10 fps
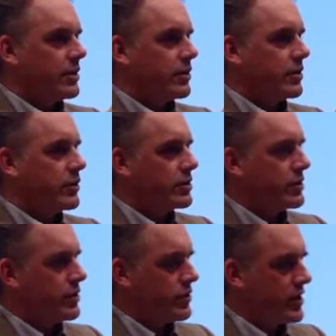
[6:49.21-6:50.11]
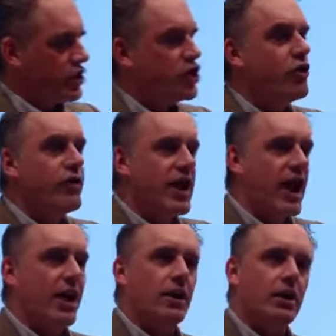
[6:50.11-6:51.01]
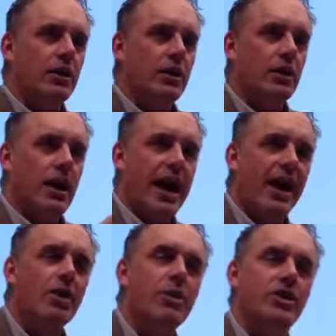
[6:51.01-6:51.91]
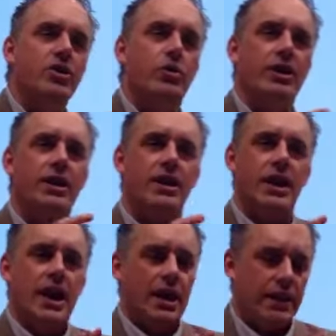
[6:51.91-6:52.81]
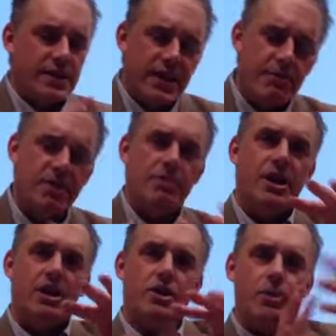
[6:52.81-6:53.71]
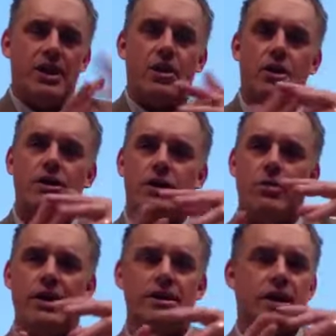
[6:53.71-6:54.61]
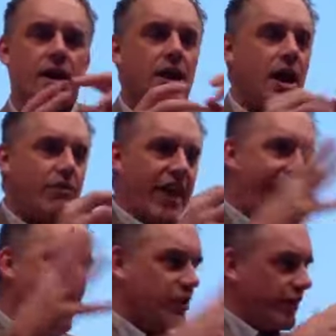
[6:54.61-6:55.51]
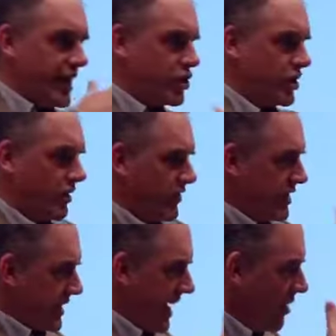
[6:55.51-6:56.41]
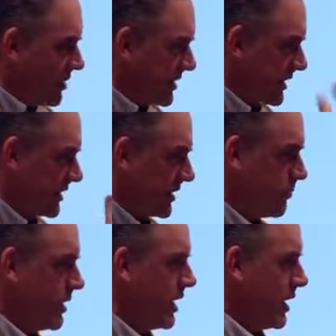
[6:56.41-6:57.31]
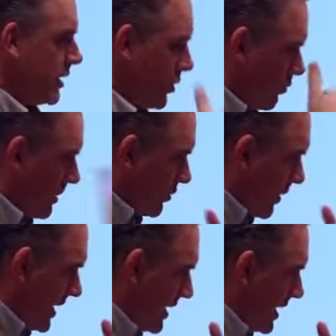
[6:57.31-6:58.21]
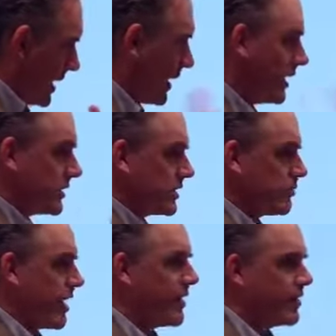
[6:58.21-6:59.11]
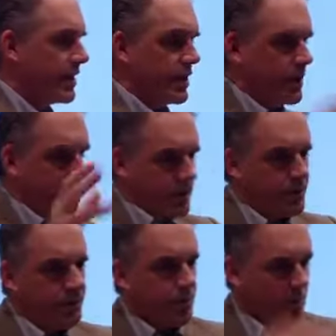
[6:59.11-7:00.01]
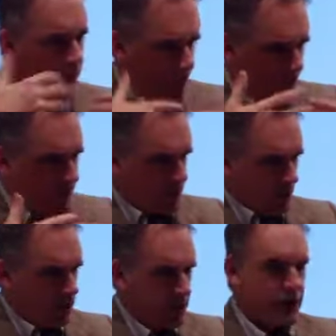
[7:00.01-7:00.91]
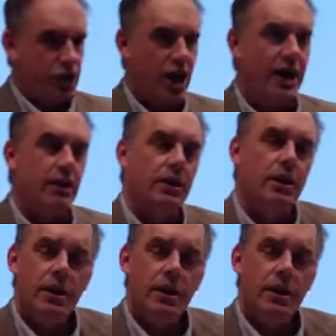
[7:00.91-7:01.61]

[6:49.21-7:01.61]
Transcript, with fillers: there, there's, there's a juvenile element to it that, that seems to me to be a consequence of the activation of this care system, you know, between adults rather than from the adult to the child.